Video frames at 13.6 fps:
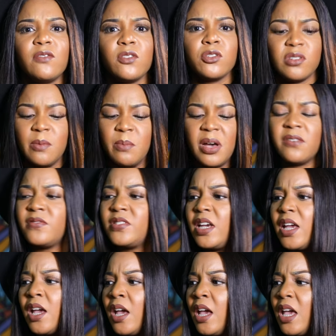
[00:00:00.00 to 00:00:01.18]
doing a
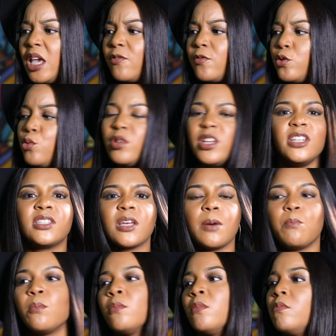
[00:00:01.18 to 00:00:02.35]
birthday, if you need
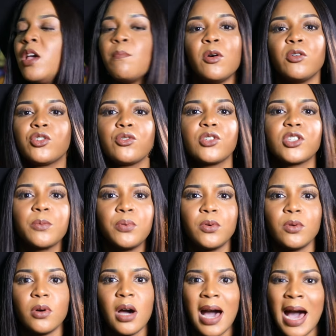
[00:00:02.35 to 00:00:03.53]
some emotional
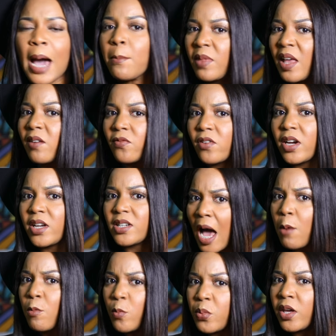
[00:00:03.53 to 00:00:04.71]
support, I'm that friend.
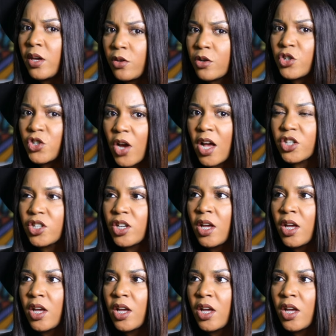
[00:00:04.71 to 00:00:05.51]
I will be at your church